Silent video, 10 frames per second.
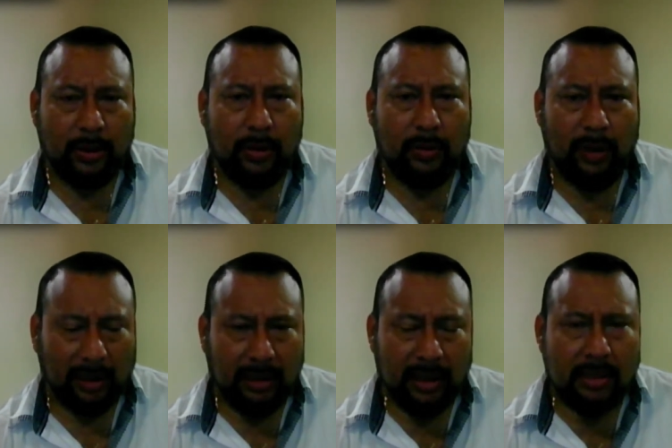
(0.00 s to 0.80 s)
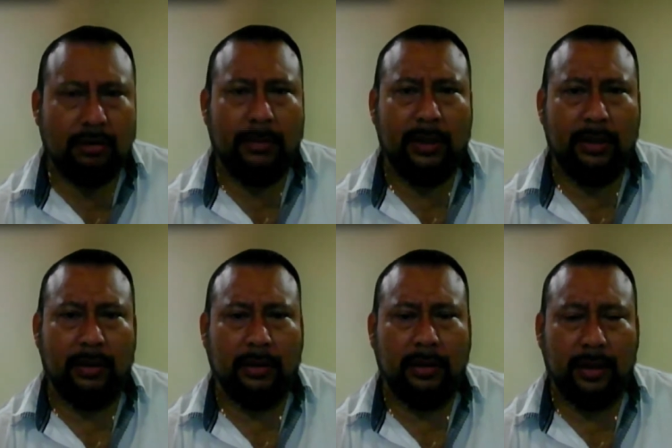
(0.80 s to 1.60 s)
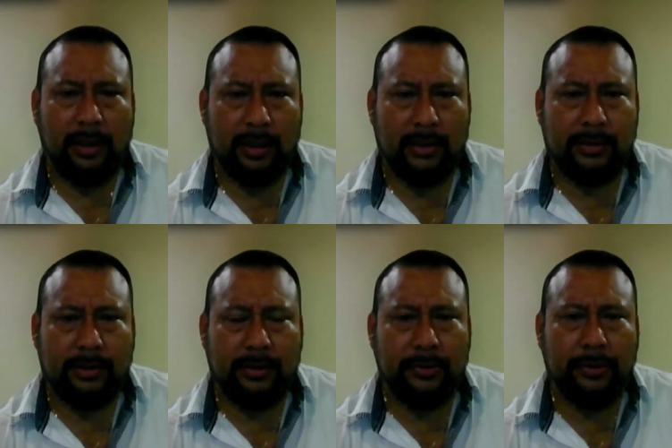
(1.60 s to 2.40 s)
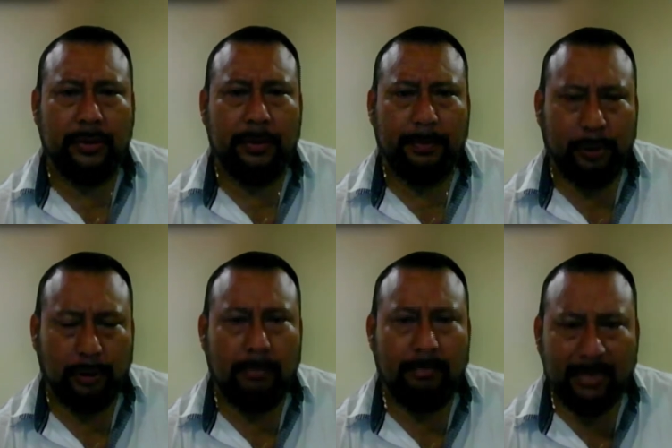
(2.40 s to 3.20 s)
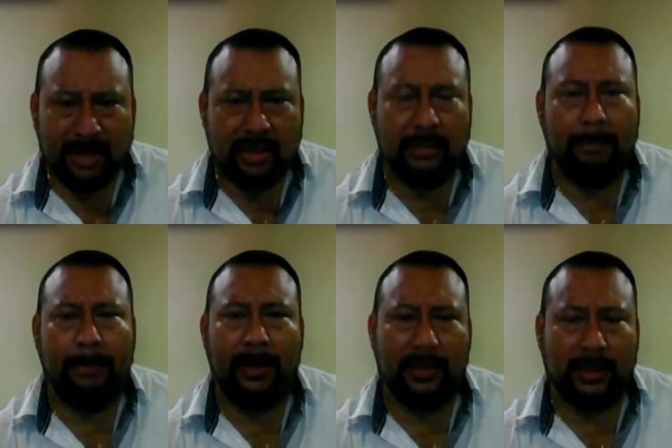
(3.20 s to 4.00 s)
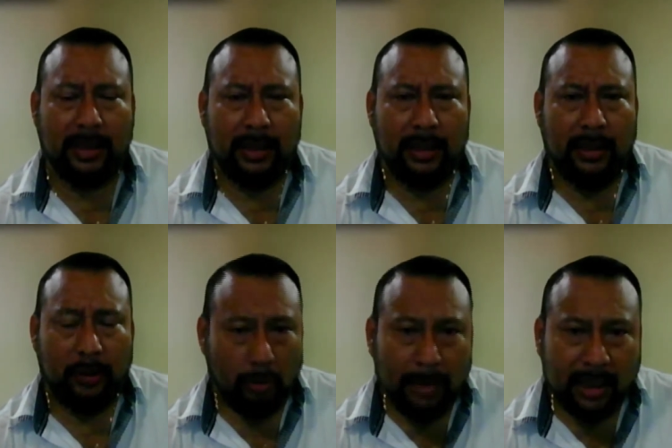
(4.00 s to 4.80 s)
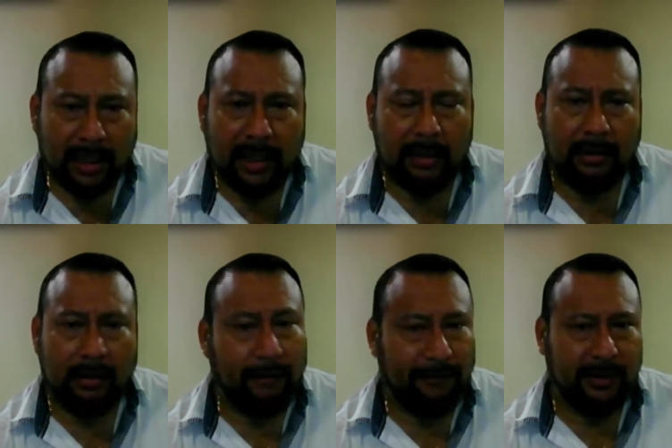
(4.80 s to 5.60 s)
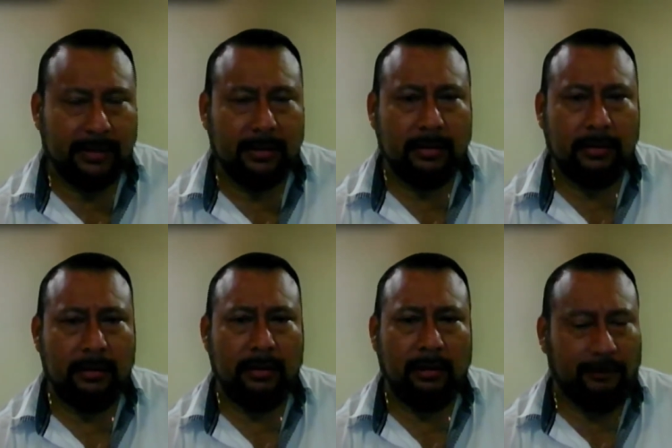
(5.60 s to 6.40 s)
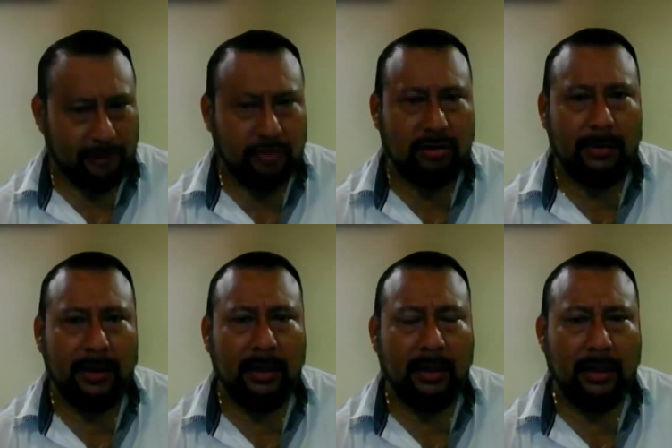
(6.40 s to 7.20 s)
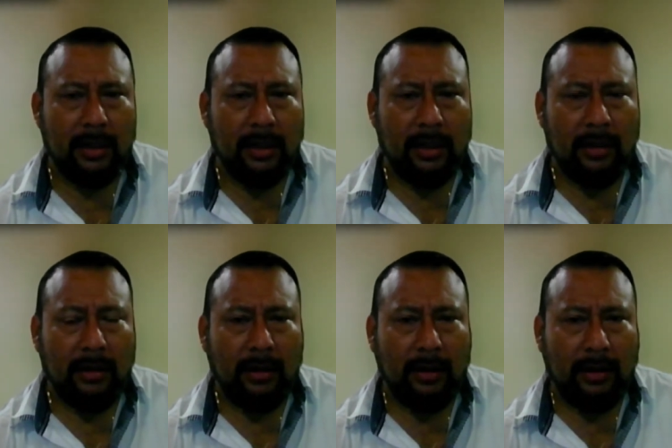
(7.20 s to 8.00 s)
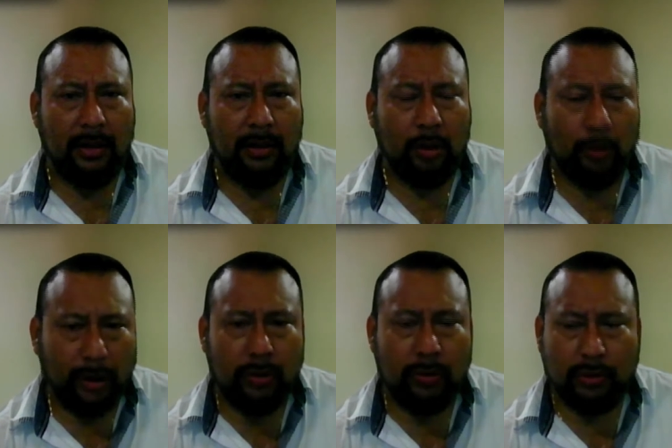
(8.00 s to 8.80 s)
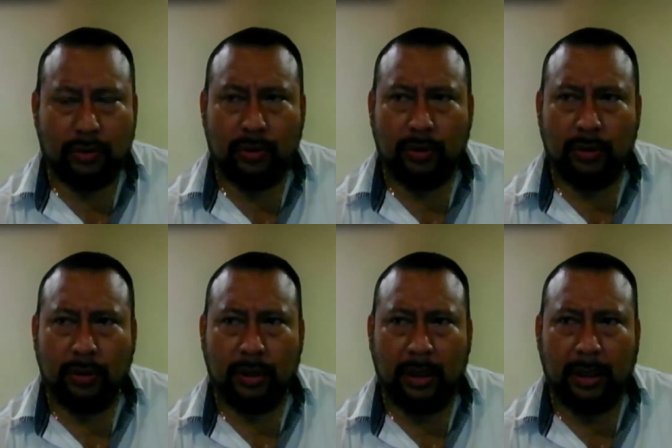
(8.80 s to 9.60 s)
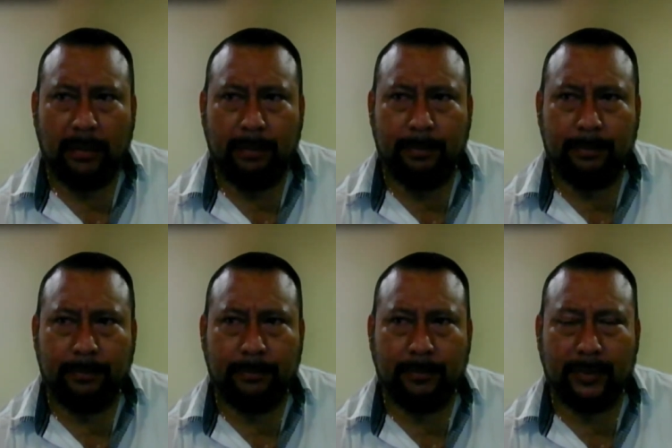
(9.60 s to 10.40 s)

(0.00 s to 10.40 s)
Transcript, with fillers: So what needs to be done is to put measures in place to mitigate the effects of contraband or to reduce um,